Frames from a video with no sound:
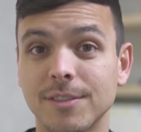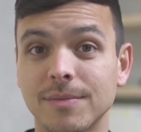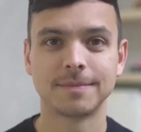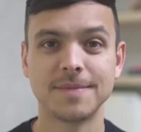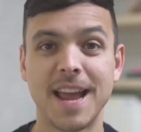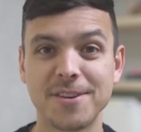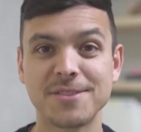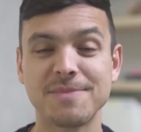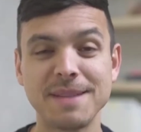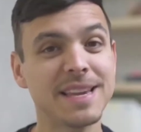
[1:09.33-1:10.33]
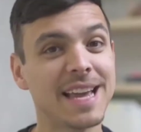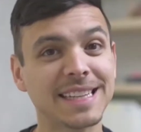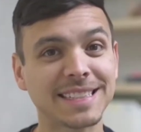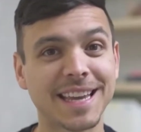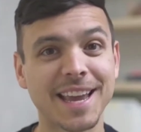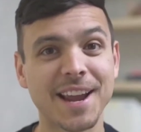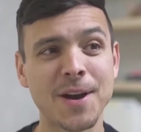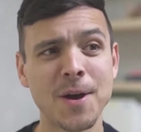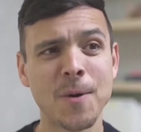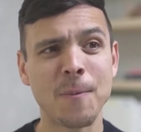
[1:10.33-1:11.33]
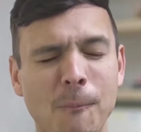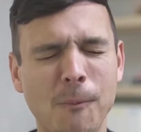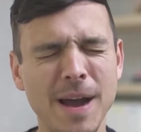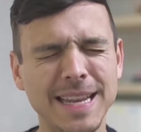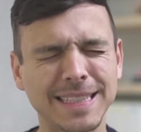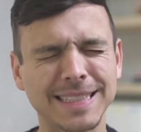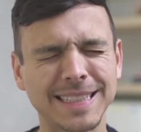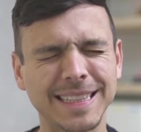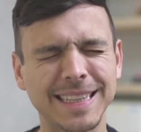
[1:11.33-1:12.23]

Now, you might be asking, what